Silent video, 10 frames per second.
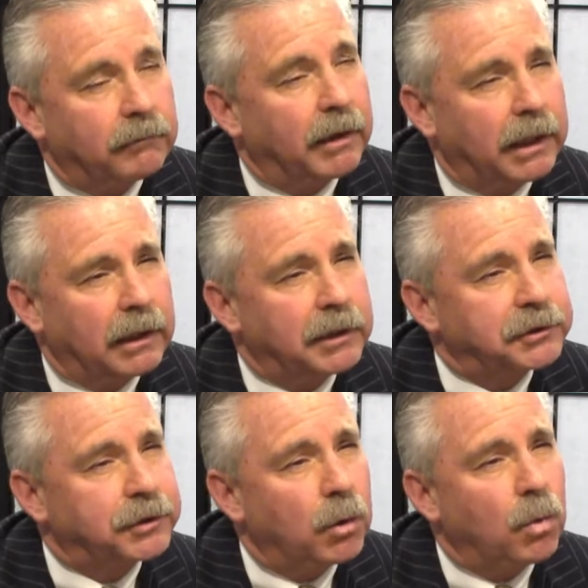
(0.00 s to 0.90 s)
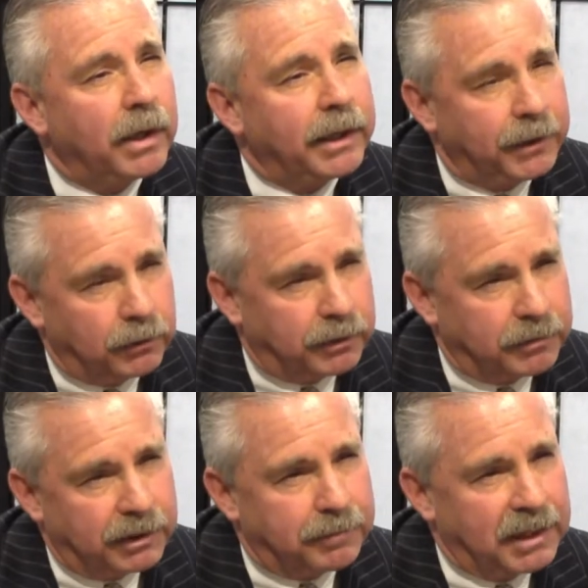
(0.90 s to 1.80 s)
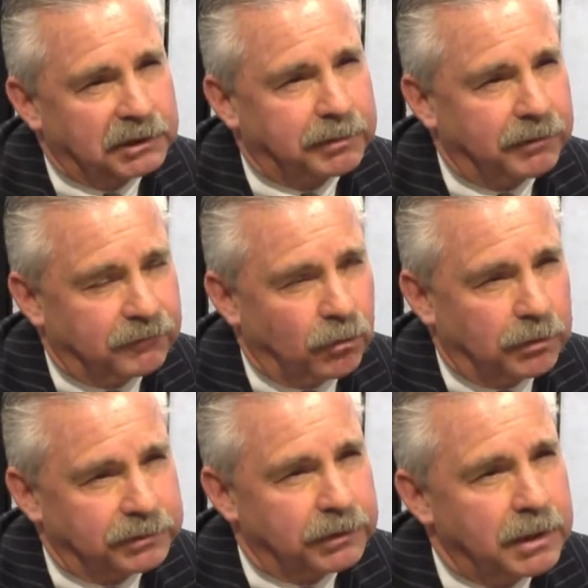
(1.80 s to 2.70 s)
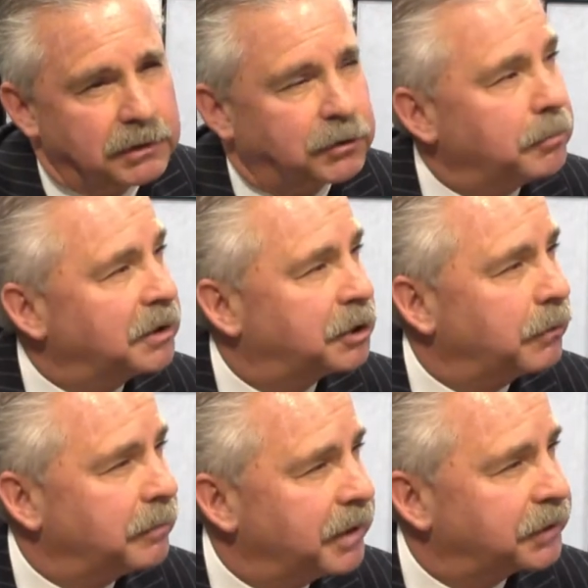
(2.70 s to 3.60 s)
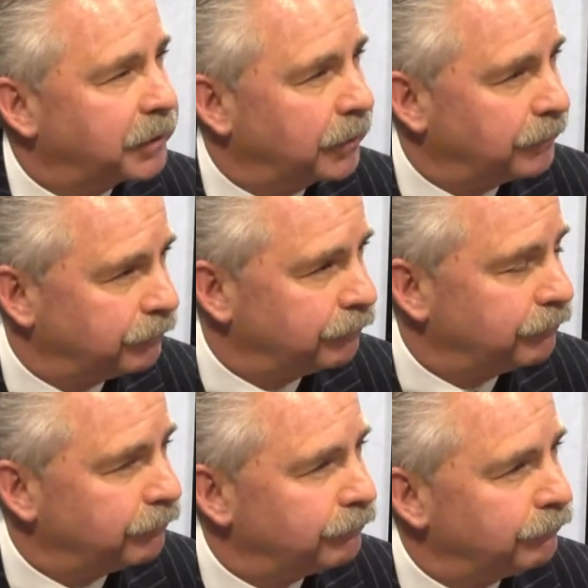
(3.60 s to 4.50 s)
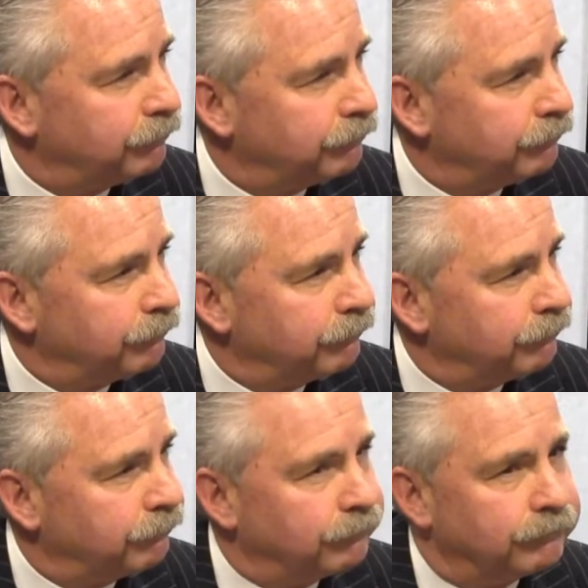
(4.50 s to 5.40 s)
regulators don't want any new community banks being formed. It's too much to administer. Okay. Okay,